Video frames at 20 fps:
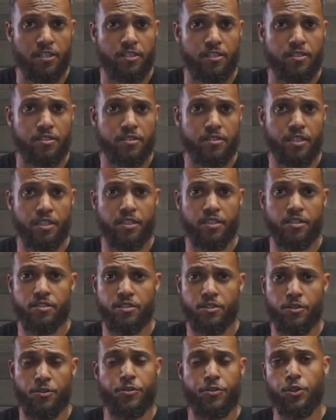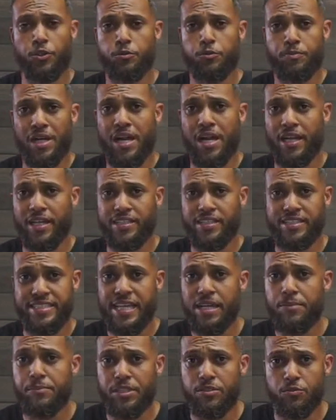They're third behind
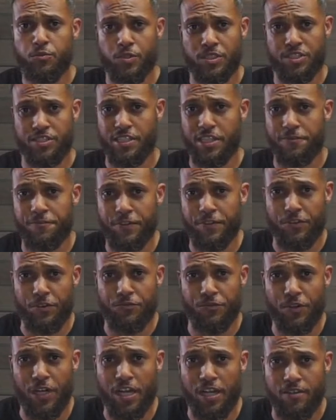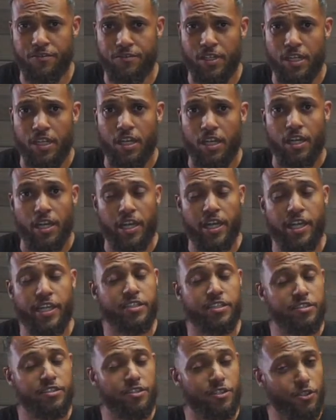Yemen, which is at 55,
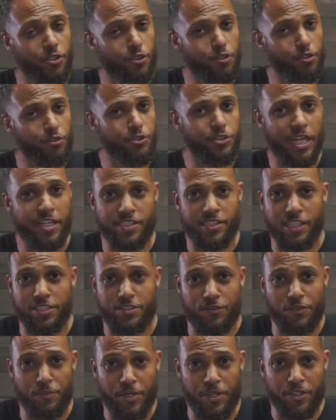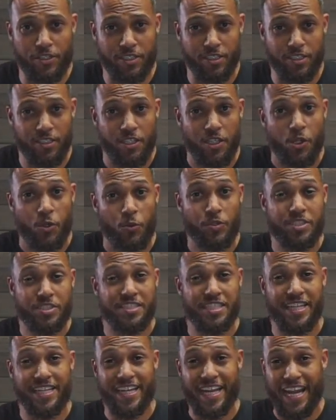and the good old United States of America, which is
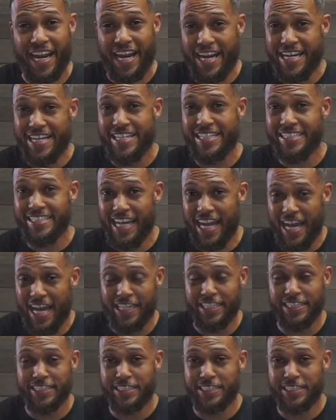at 89